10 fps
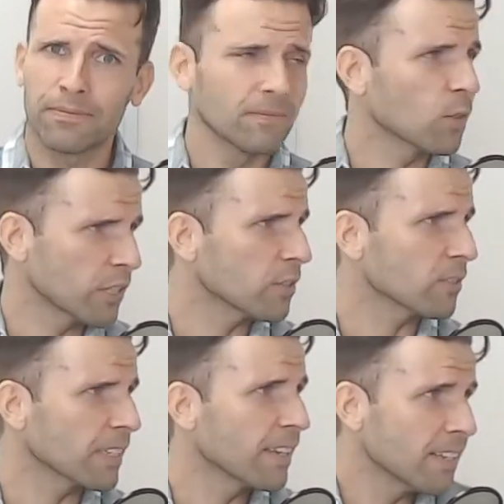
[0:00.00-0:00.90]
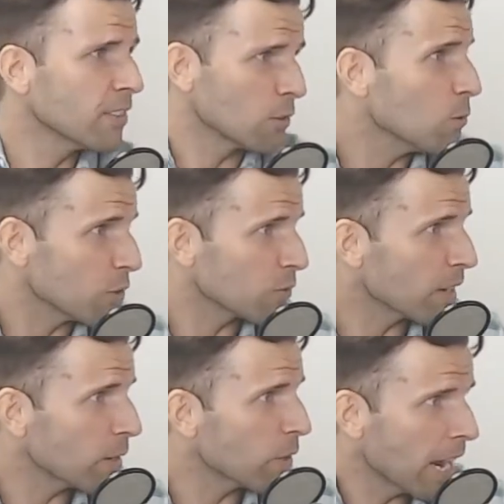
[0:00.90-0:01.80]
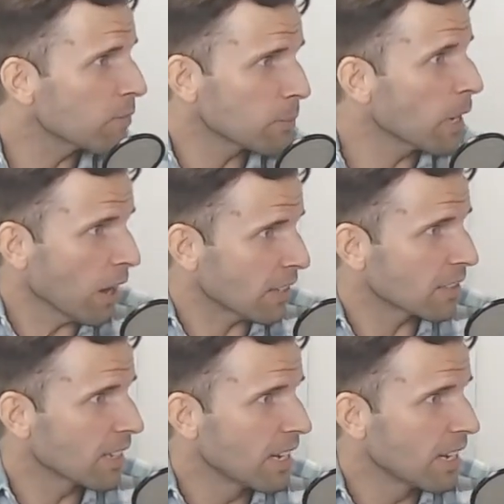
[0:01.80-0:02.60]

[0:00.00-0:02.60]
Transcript: No, seriously, it is an illusion, right? We have to be honest.